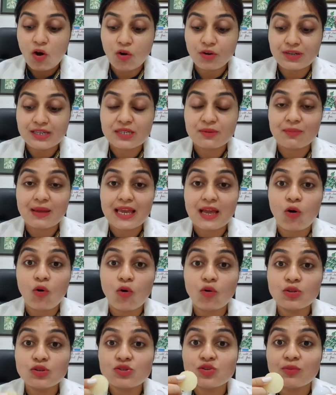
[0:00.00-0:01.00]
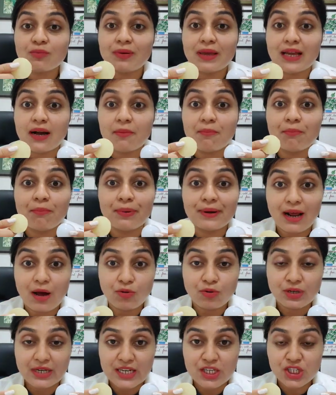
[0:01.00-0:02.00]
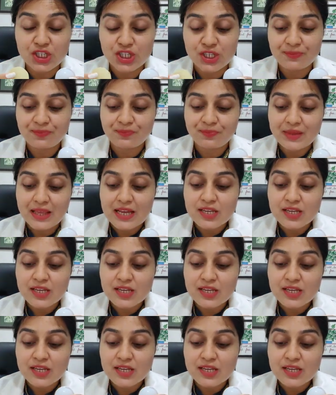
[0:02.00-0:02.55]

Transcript: or it may also become brownish.